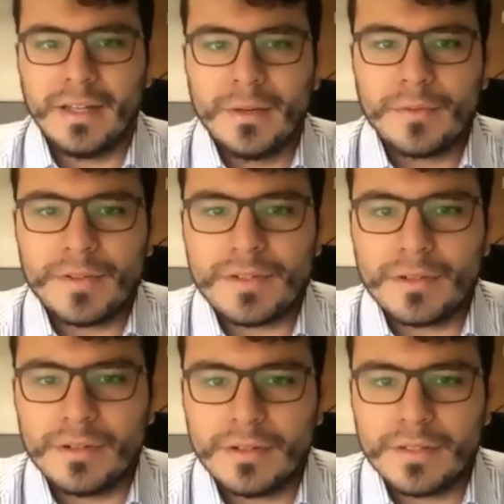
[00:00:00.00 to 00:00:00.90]

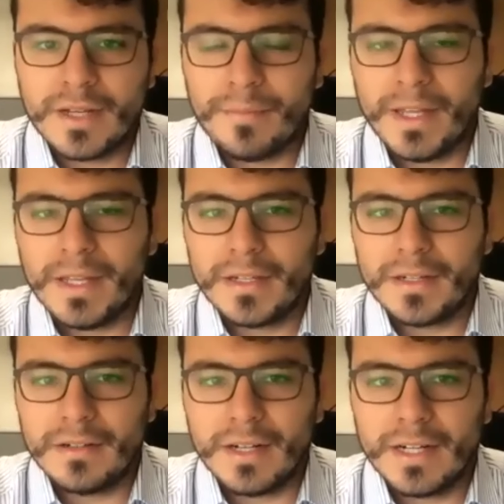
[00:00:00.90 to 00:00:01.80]
Professor Jack
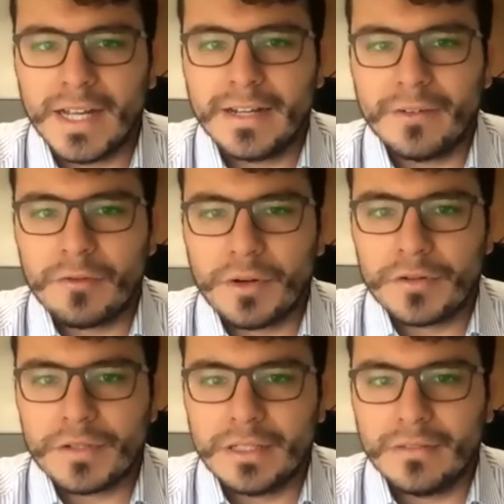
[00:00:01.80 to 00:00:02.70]
Baker and I, Rodrigo
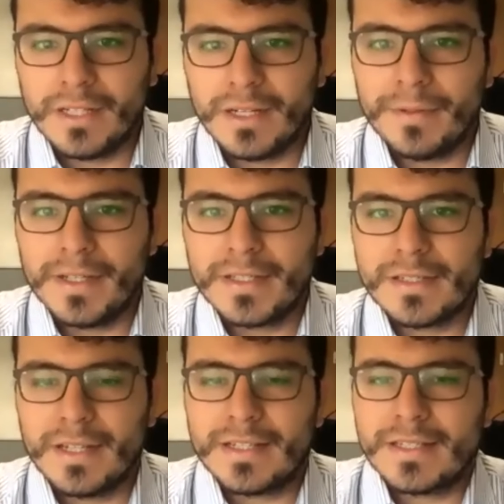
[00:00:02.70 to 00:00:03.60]
Silva Lopez
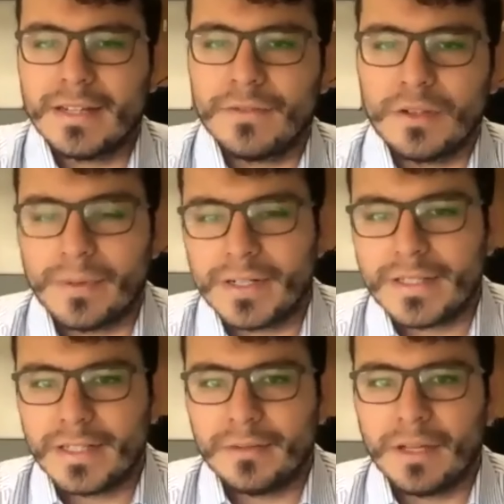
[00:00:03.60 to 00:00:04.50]
at Stanford
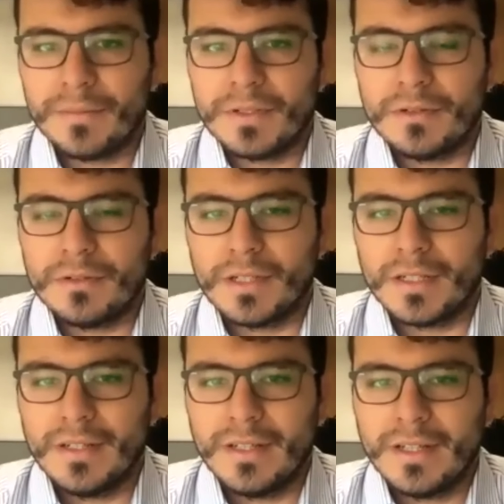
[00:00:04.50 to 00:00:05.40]
University, we have been doing
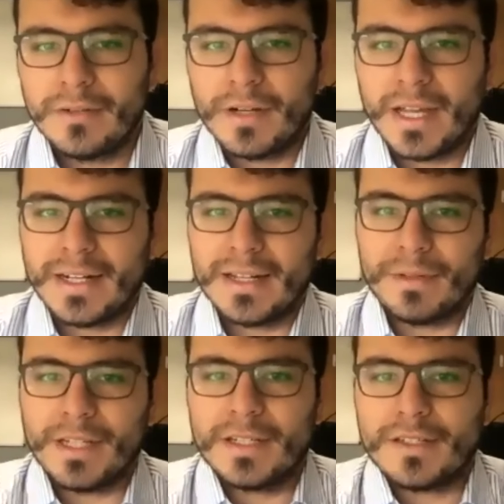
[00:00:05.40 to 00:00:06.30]
regarding the
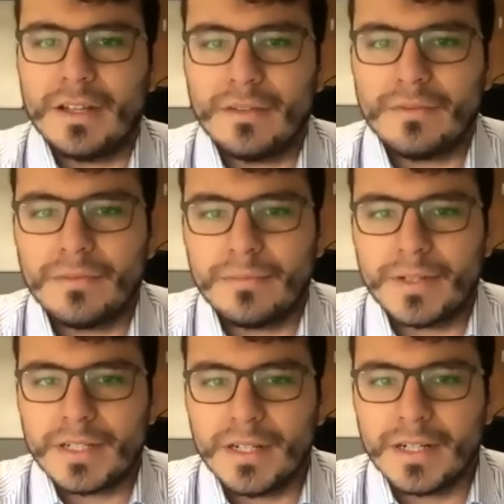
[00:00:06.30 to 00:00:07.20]
application of
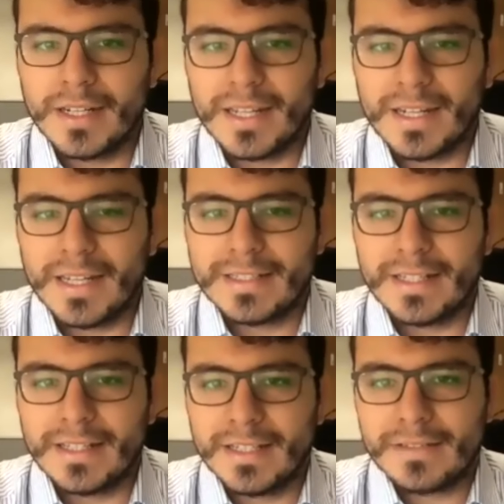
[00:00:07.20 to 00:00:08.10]
machine learning and AI
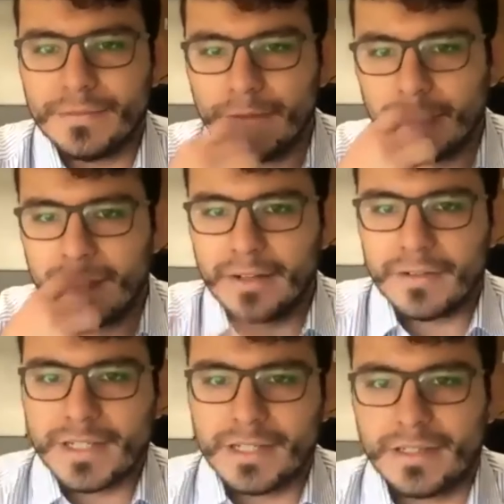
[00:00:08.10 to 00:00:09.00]
techniques for the
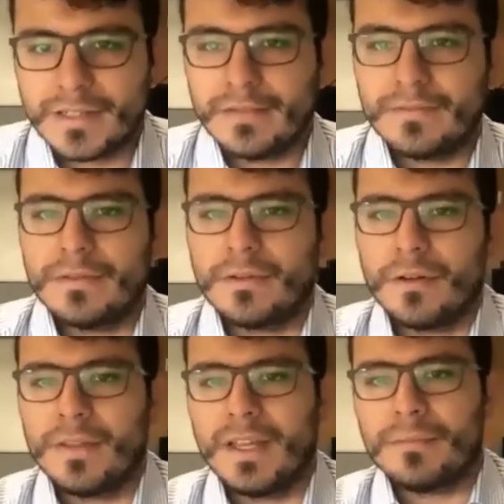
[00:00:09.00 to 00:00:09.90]
resilience of road
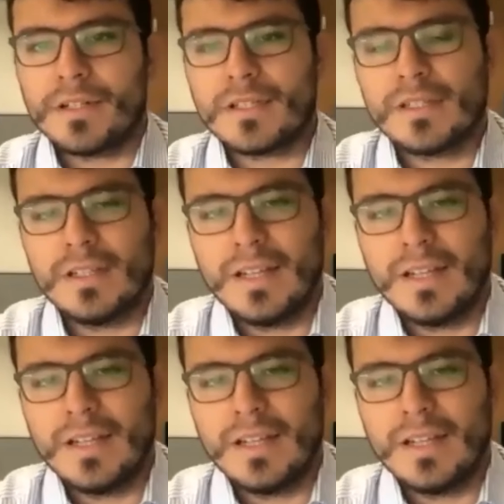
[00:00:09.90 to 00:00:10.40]
networks.